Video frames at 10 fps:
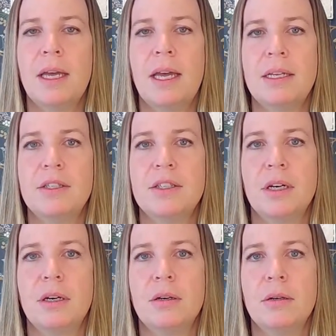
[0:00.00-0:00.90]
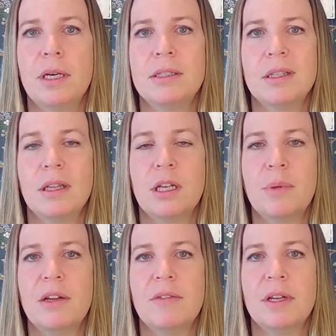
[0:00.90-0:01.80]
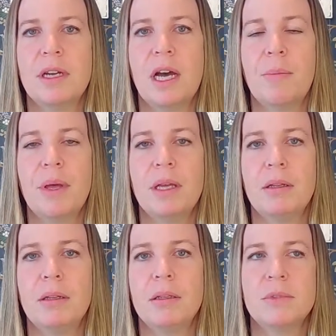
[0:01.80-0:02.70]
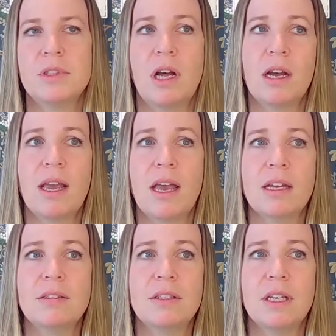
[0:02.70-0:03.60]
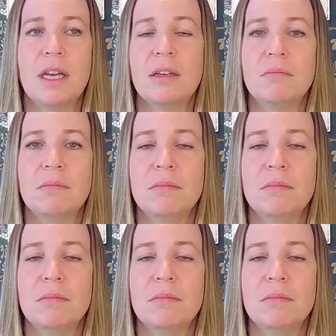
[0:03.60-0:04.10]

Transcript: And so it's a little bit of an uphill slog, I guess, to get